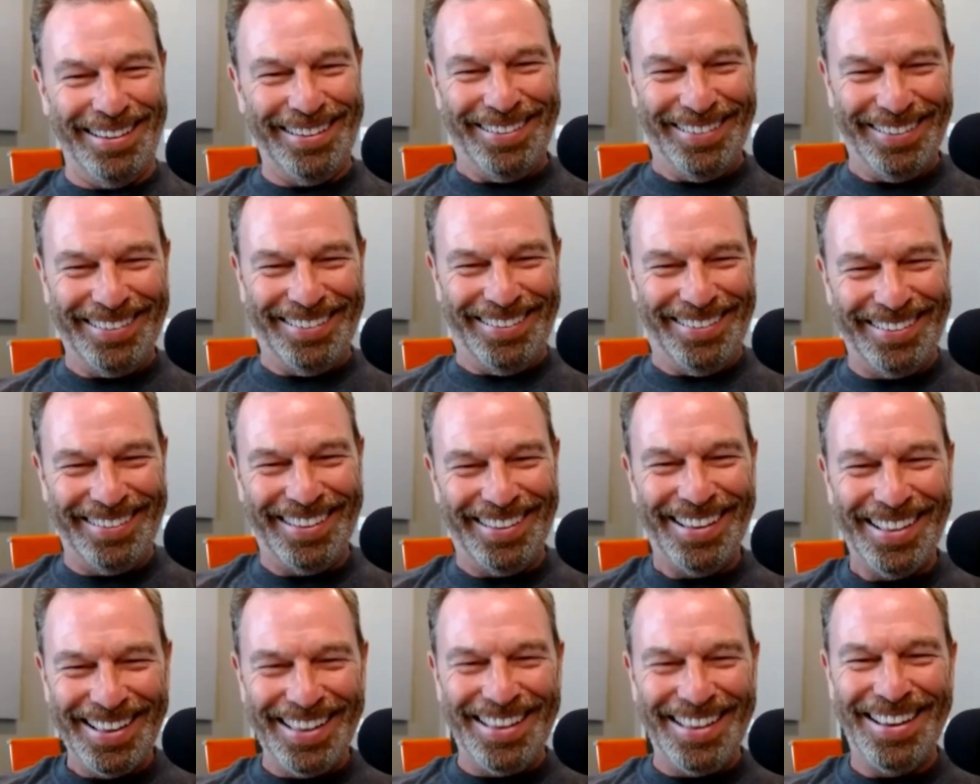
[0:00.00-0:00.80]
yeah.
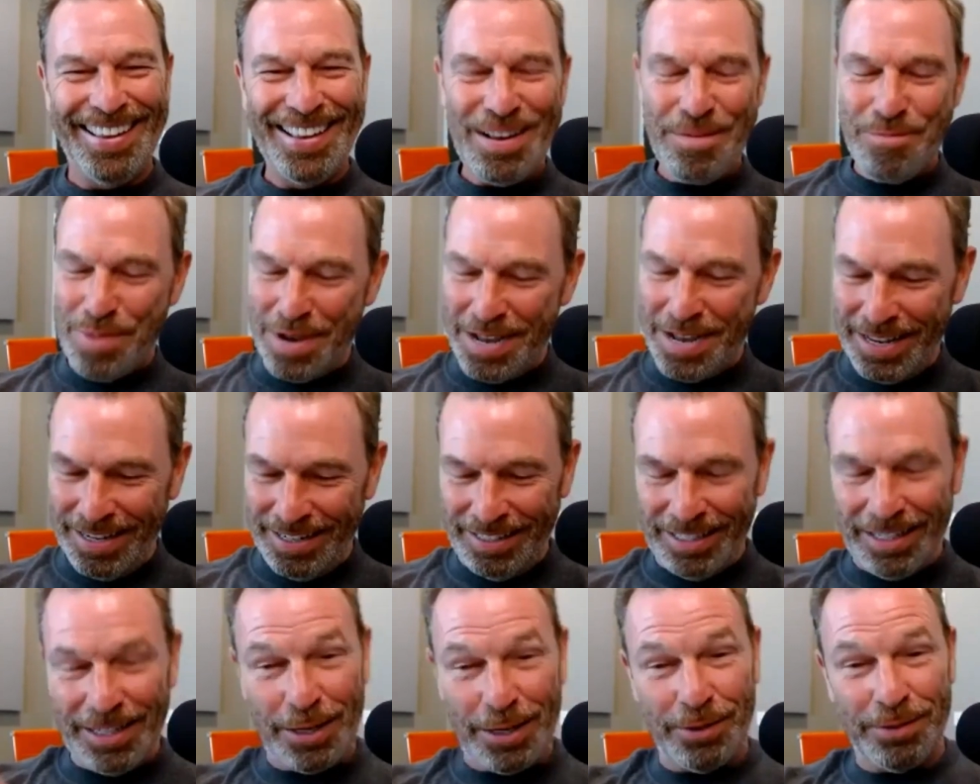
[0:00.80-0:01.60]

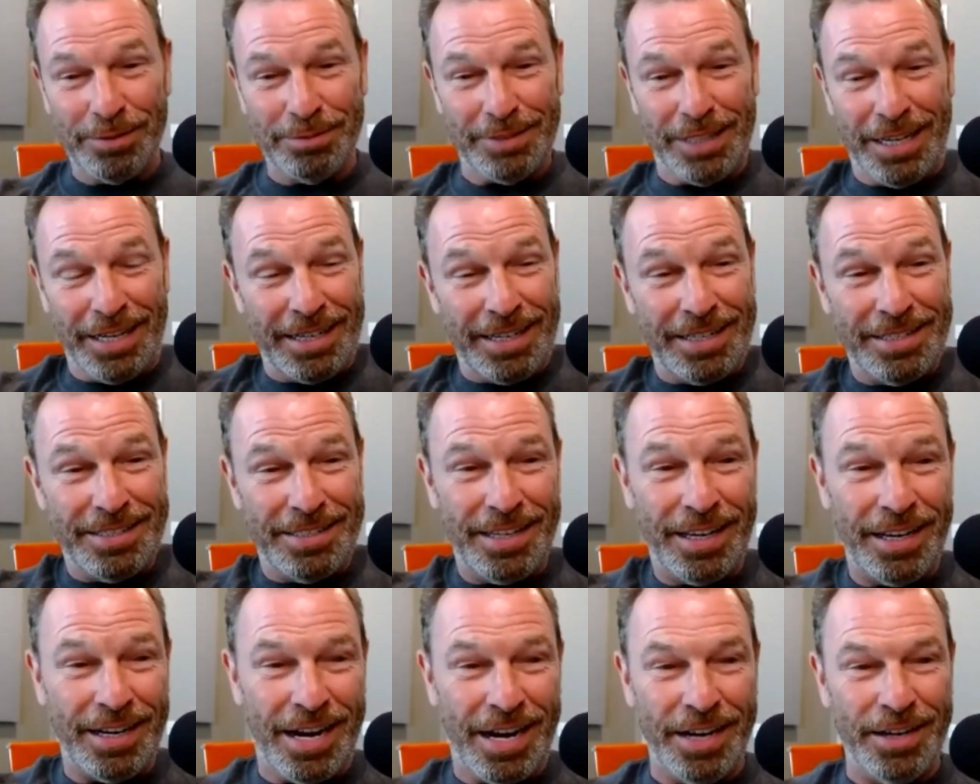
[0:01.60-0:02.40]
But, you know, like I
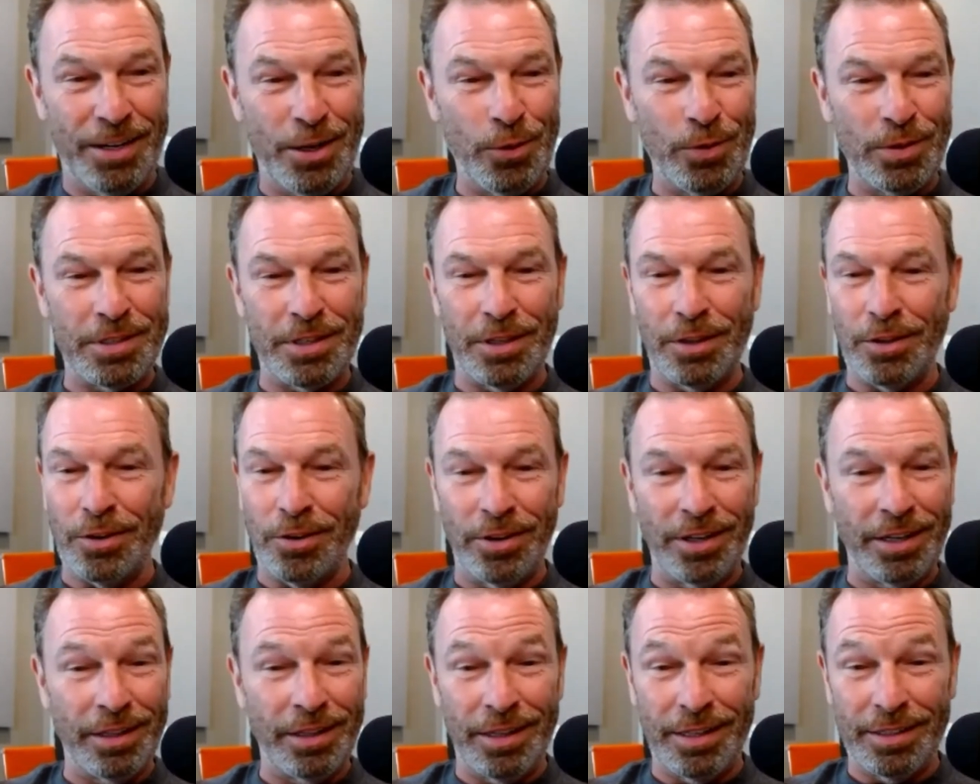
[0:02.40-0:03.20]
said, I know it's a
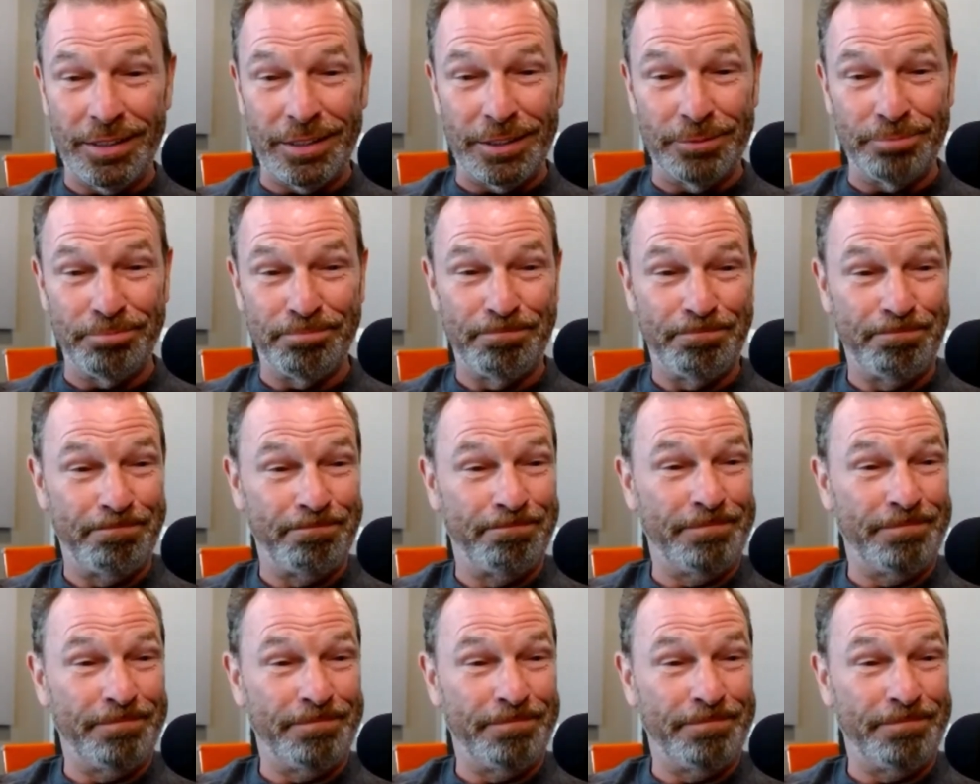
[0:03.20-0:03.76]
learning lesson.